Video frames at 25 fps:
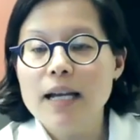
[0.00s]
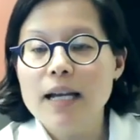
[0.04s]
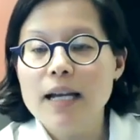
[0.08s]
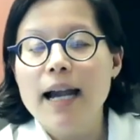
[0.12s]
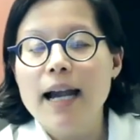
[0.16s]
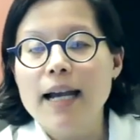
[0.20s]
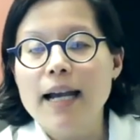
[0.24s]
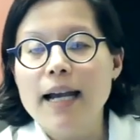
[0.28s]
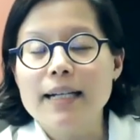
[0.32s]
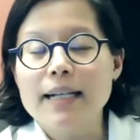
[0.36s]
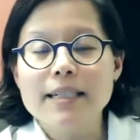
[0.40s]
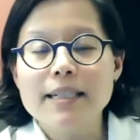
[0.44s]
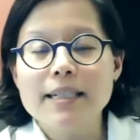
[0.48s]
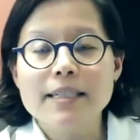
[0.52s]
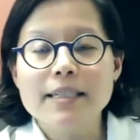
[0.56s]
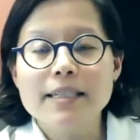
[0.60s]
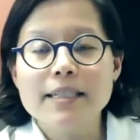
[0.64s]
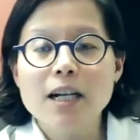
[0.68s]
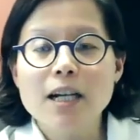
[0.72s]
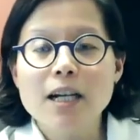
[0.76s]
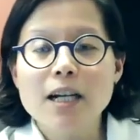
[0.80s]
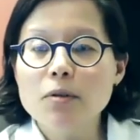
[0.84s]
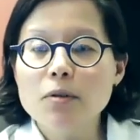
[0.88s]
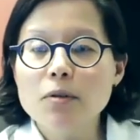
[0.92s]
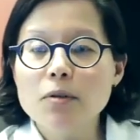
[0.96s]
And I tell
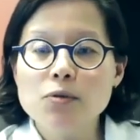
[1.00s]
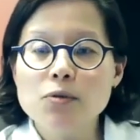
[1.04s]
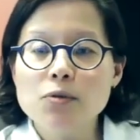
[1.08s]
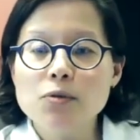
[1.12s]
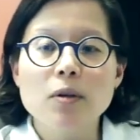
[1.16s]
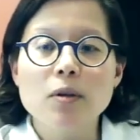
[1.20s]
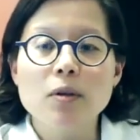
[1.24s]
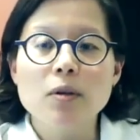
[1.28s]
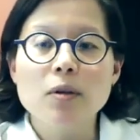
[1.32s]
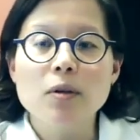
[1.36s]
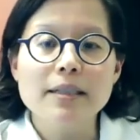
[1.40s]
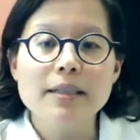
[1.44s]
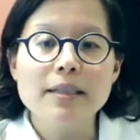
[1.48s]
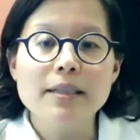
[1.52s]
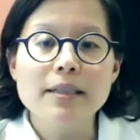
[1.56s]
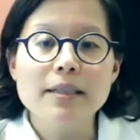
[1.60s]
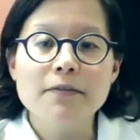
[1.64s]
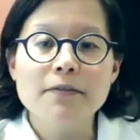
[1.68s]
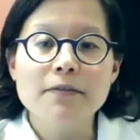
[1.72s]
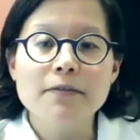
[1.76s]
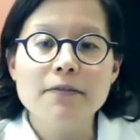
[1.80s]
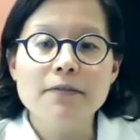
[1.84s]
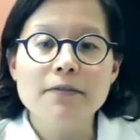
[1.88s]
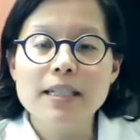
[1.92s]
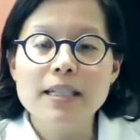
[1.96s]
most women that
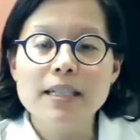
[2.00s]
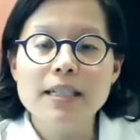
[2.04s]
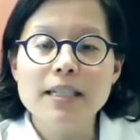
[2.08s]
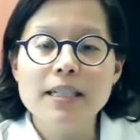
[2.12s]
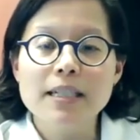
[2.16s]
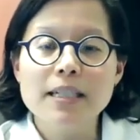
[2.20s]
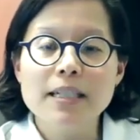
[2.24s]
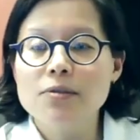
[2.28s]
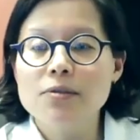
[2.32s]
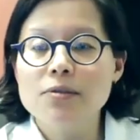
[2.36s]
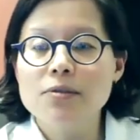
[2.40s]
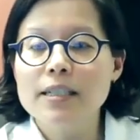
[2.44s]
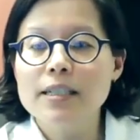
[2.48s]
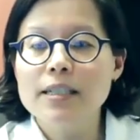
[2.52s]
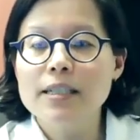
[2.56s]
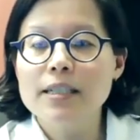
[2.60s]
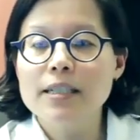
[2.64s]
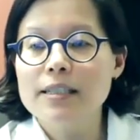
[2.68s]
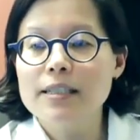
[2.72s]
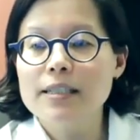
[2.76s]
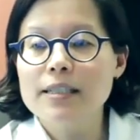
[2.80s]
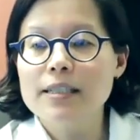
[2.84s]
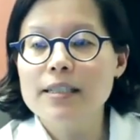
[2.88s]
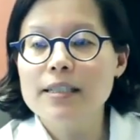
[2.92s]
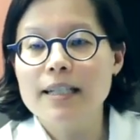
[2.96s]
fitting pessaries,
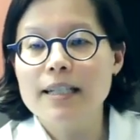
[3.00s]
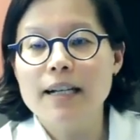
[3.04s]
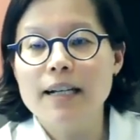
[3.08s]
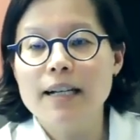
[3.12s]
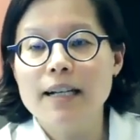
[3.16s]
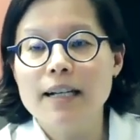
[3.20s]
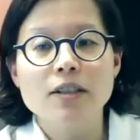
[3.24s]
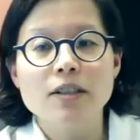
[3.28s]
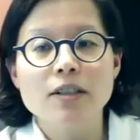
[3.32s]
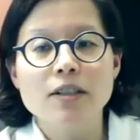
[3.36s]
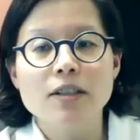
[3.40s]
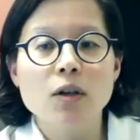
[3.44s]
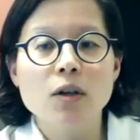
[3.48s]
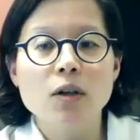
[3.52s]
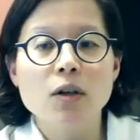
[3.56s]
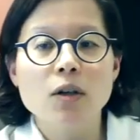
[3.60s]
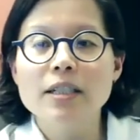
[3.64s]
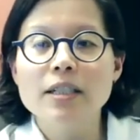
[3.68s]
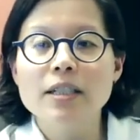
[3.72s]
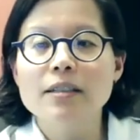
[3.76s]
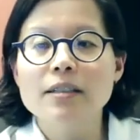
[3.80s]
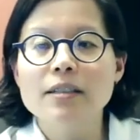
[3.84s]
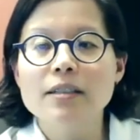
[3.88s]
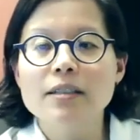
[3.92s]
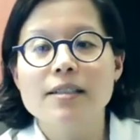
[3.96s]
it's like the
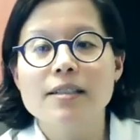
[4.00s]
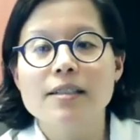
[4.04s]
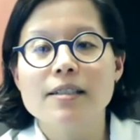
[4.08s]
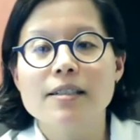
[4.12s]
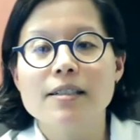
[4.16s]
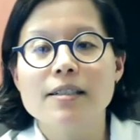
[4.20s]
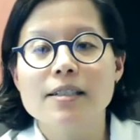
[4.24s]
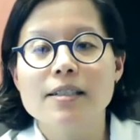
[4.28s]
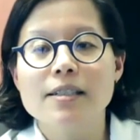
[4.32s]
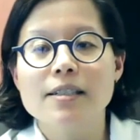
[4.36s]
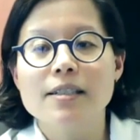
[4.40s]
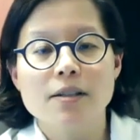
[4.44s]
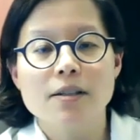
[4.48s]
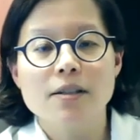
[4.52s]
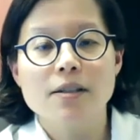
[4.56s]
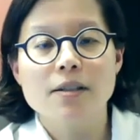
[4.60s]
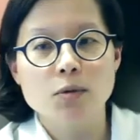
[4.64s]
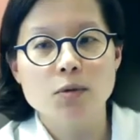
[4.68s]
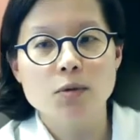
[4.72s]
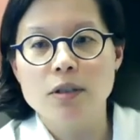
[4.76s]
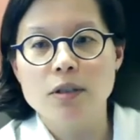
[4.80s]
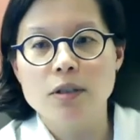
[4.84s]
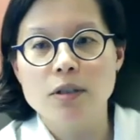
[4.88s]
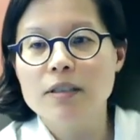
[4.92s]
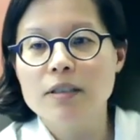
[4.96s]
Goldilocks
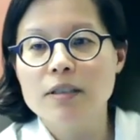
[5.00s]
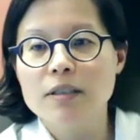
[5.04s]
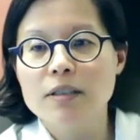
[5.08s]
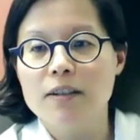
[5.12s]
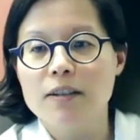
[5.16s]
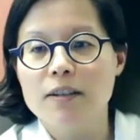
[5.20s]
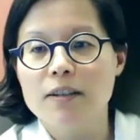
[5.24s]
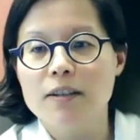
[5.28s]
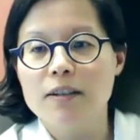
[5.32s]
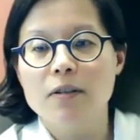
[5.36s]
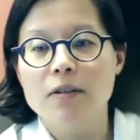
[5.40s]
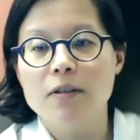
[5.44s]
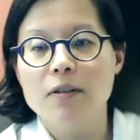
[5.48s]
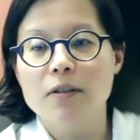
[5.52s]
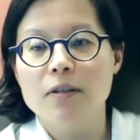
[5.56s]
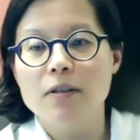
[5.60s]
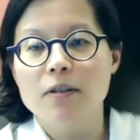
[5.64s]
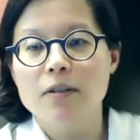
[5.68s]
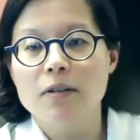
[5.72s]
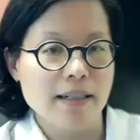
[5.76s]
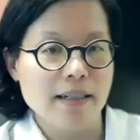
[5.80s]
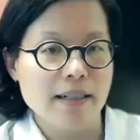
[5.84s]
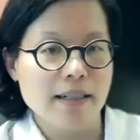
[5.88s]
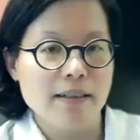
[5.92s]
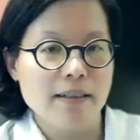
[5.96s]
rule of
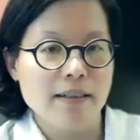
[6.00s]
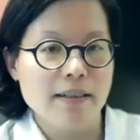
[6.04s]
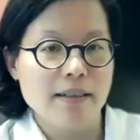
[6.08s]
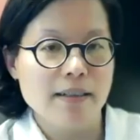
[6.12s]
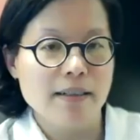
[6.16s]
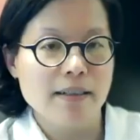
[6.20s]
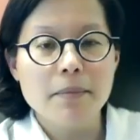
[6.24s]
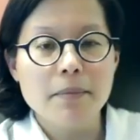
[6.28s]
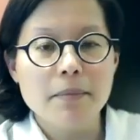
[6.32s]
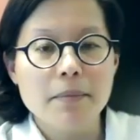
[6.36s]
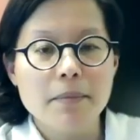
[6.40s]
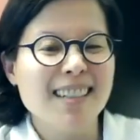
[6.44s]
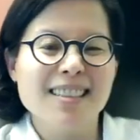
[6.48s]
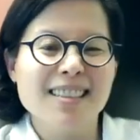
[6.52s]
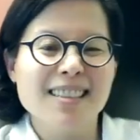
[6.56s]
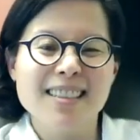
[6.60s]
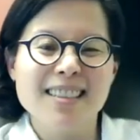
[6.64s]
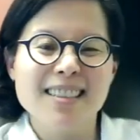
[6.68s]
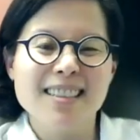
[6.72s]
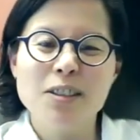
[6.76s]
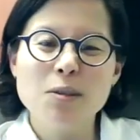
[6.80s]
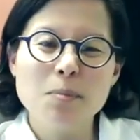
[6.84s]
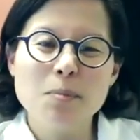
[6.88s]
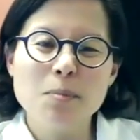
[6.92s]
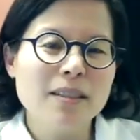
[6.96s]
fitting, meaning it's a
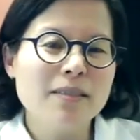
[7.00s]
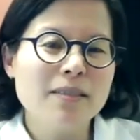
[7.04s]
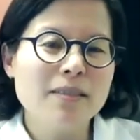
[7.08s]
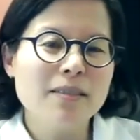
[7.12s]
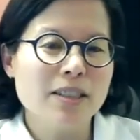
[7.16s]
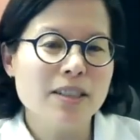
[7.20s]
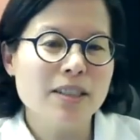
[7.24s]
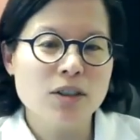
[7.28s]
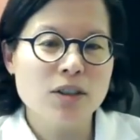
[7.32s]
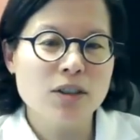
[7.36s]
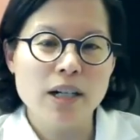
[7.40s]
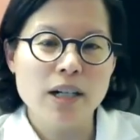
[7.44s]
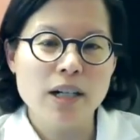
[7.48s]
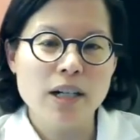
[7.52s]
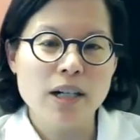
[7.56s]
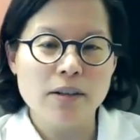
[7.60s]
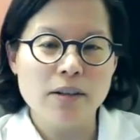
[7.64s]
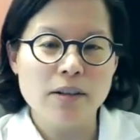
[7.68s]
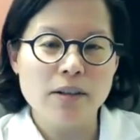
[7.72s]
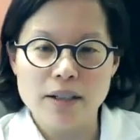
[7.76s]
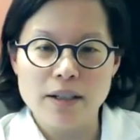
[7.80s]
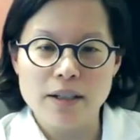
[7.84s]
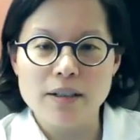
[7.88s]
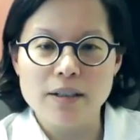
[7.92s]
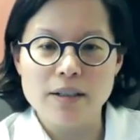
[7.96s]
little bit of a trial and error.